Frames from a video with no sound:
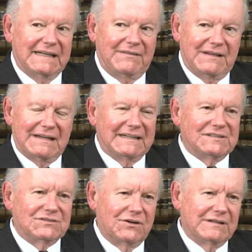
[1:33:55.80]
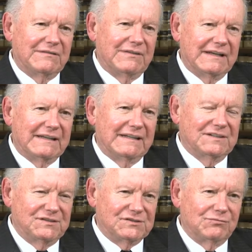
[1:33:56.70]
And then I started thinking,
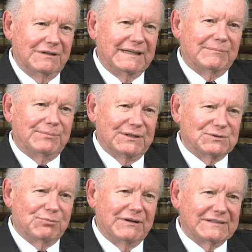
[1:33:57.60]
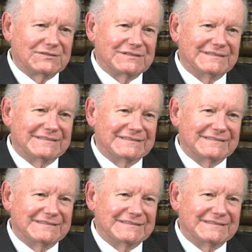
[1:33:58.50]
is this really a punch press?